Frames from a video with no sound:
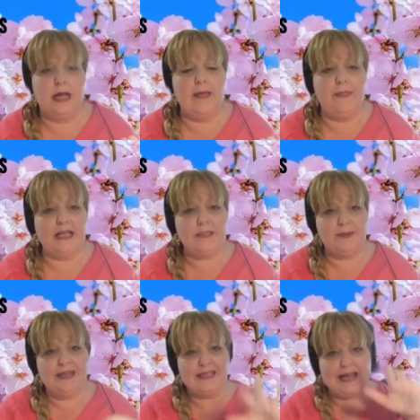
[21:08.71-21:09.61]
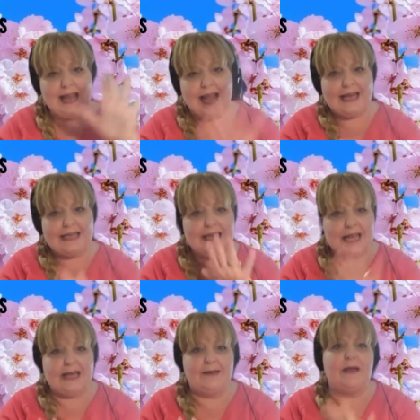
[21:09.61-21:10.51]
And that's because I had to
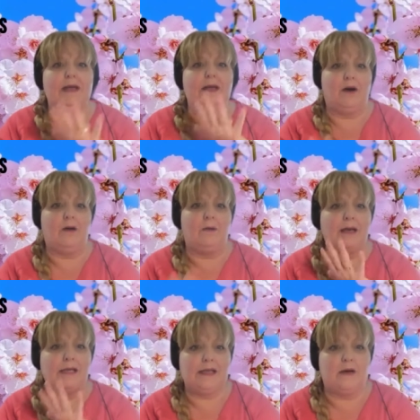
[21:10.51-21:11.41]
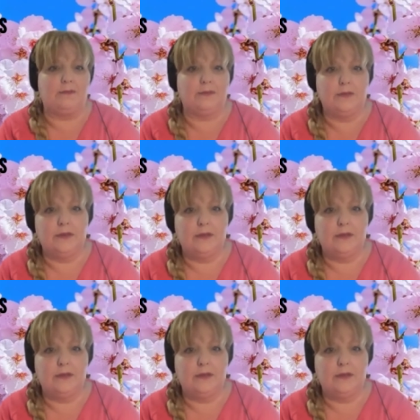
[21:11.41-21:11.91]
animate it all myself.